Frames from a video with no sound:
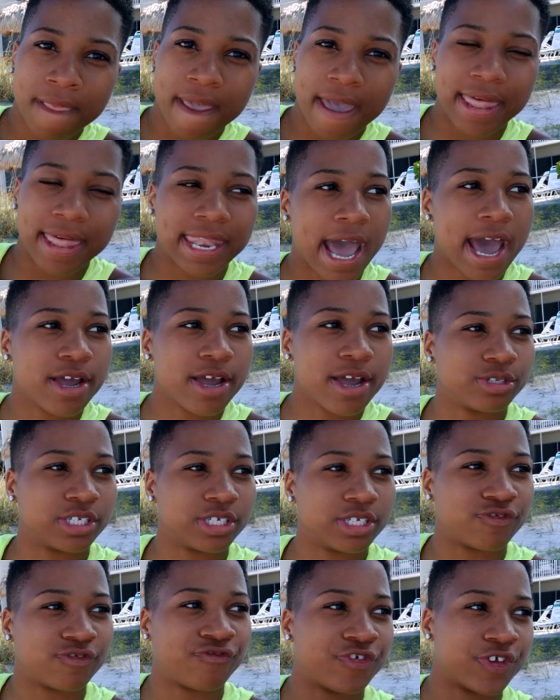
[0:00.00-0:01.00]
And now you
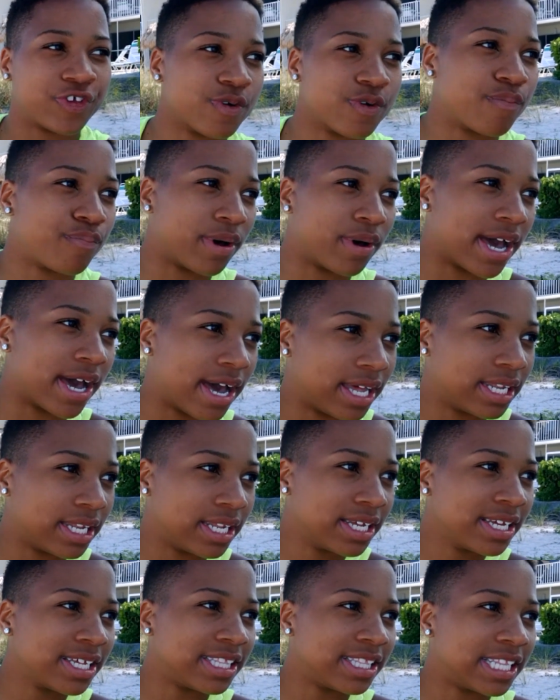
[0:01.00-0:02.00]
just feel bad
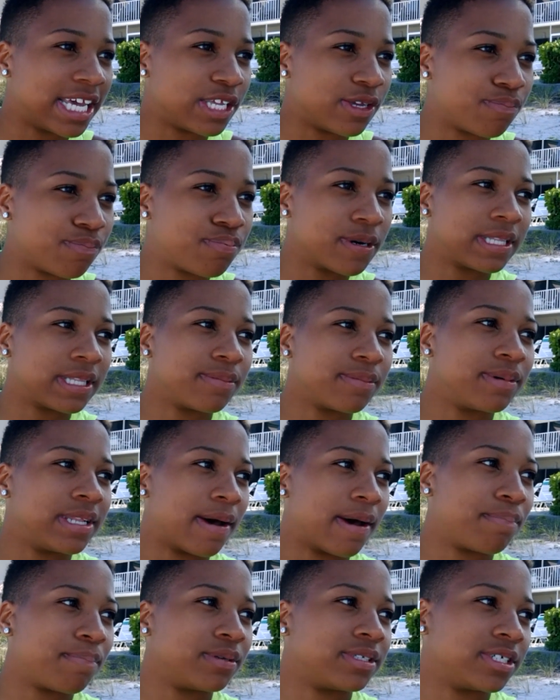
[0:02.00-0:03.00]
that you put them in
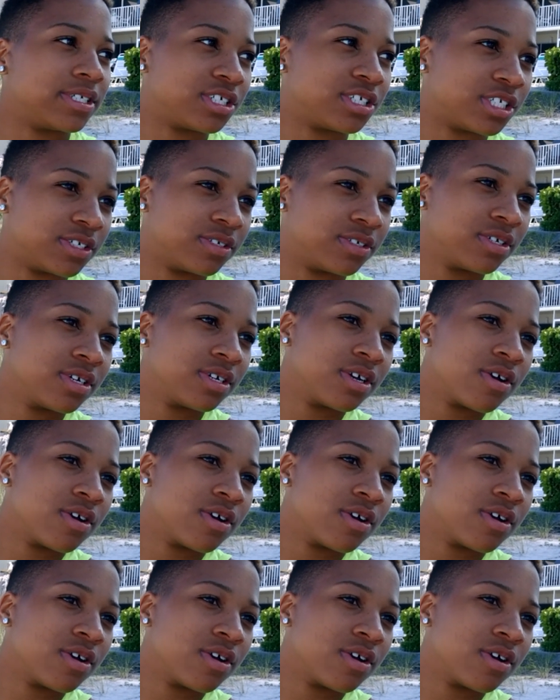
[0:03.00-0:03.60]
that position